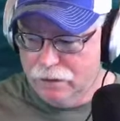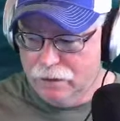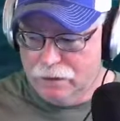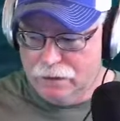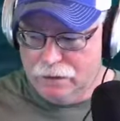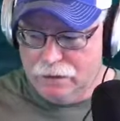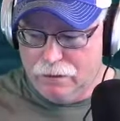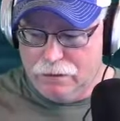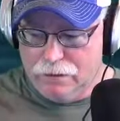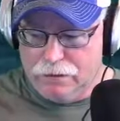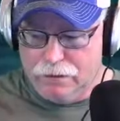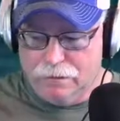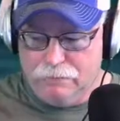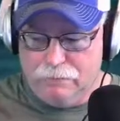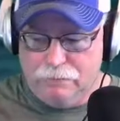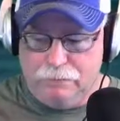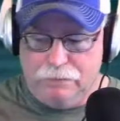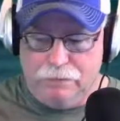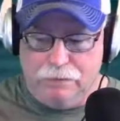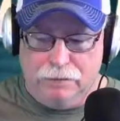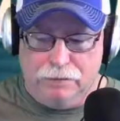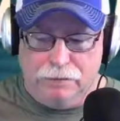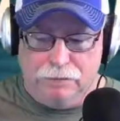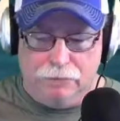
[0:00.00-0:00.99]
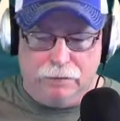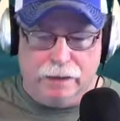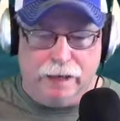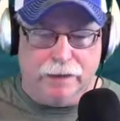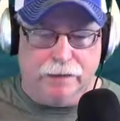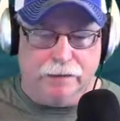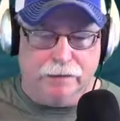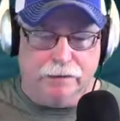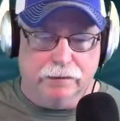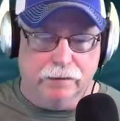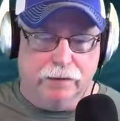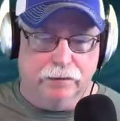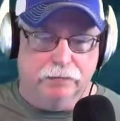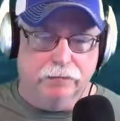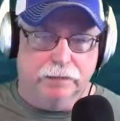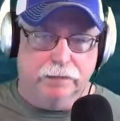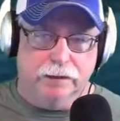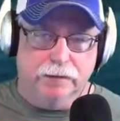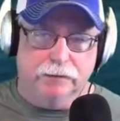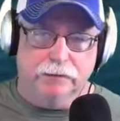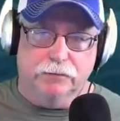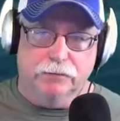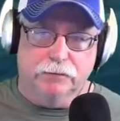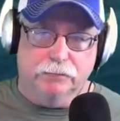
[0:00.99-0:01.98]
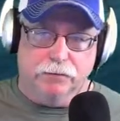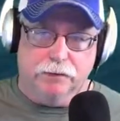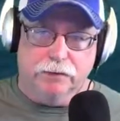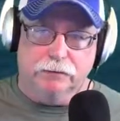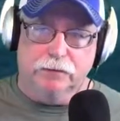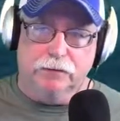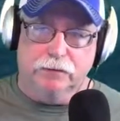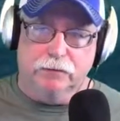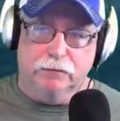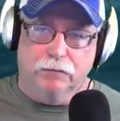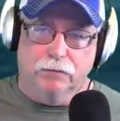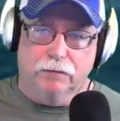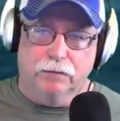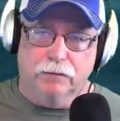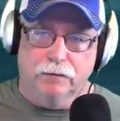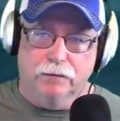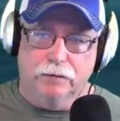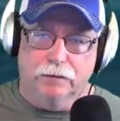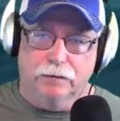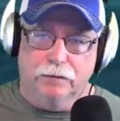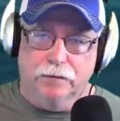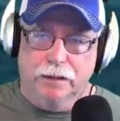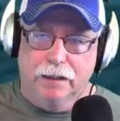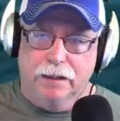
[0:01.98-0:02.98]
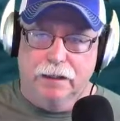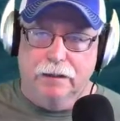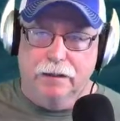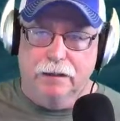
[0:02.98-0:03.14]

writing notes as to what's going on.